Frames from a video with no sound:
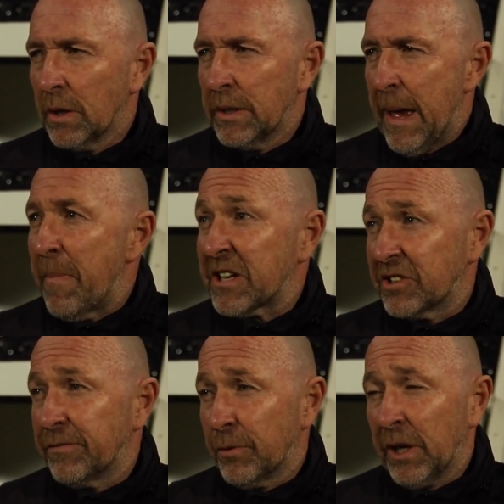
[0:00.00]
Yeah,
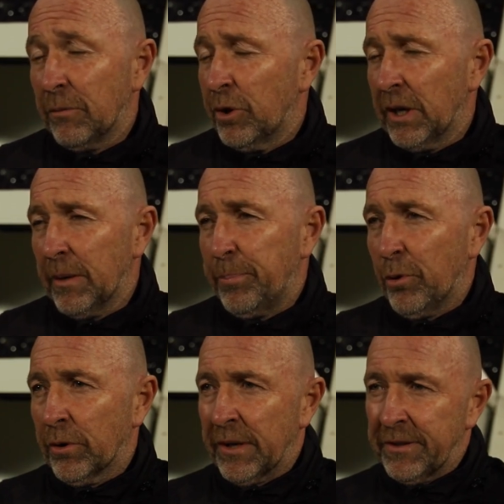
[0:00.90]
massive, really, really
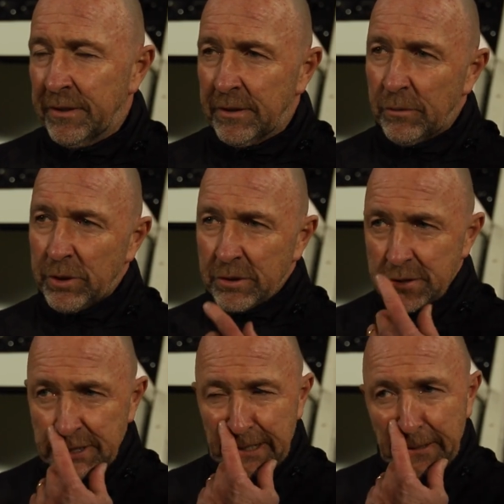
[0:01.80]
important. I think that you could
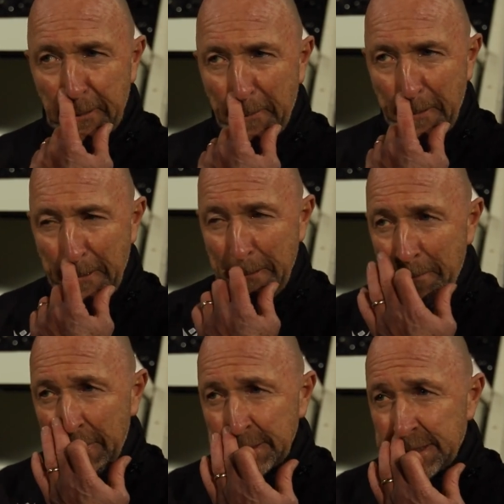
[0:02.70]
see that
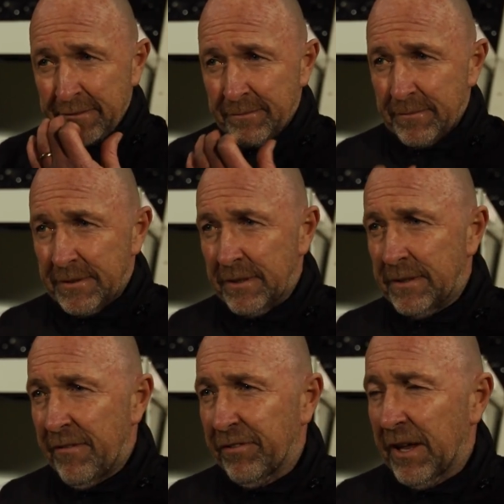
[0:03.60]
it did
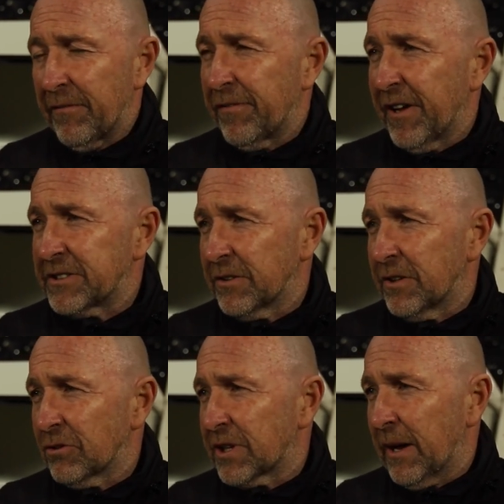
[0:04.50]
definitely have effect on the
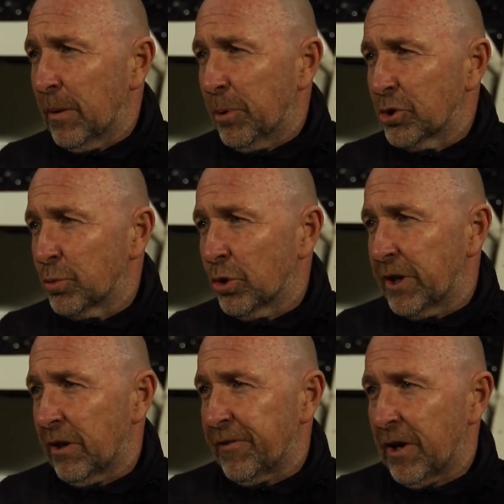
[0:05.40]
Notts County boys
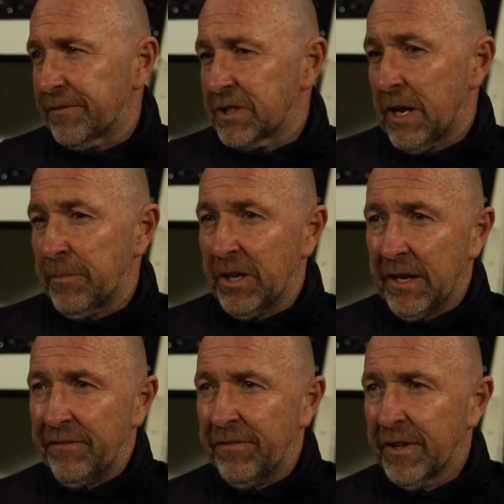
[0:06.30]
walking off at half time, and it
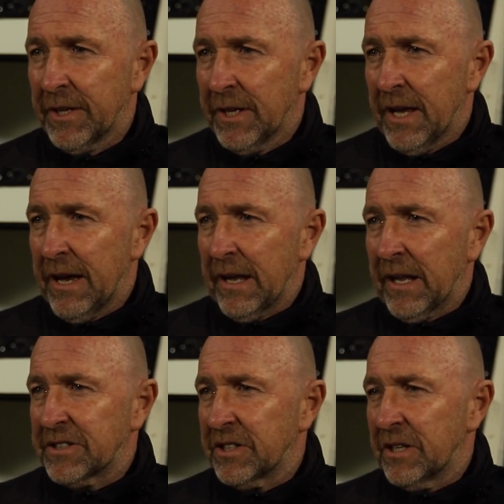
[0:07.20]
gave our
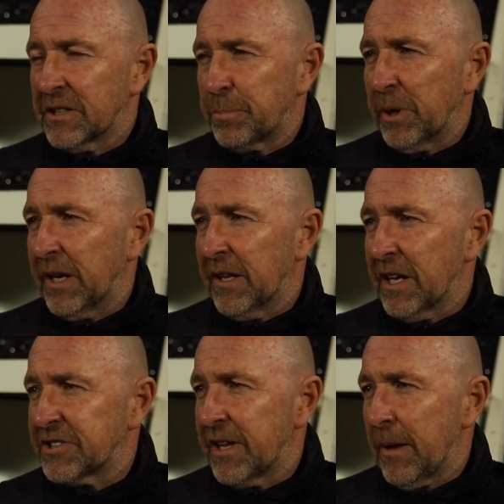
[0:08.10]
lads a spring in
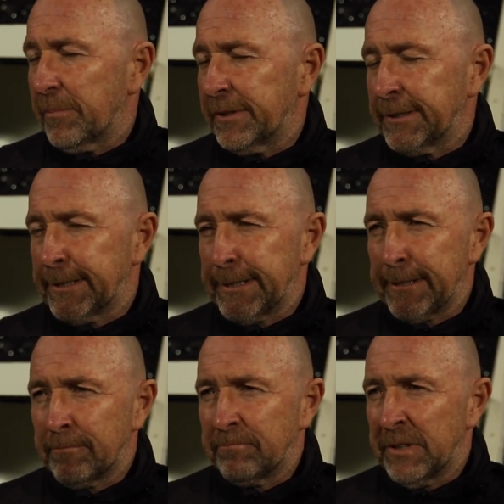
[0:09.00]
their step.
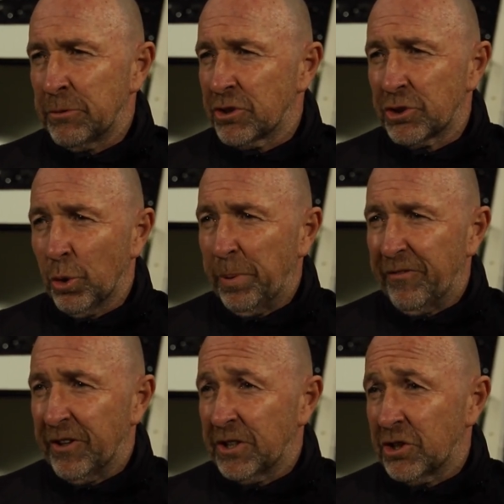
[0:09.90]
It was a super
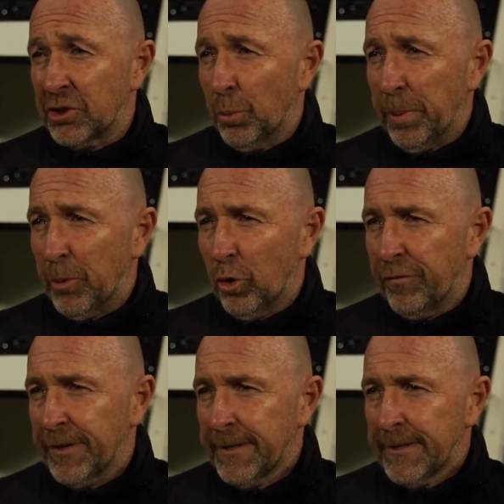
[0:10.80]
finish, a super move,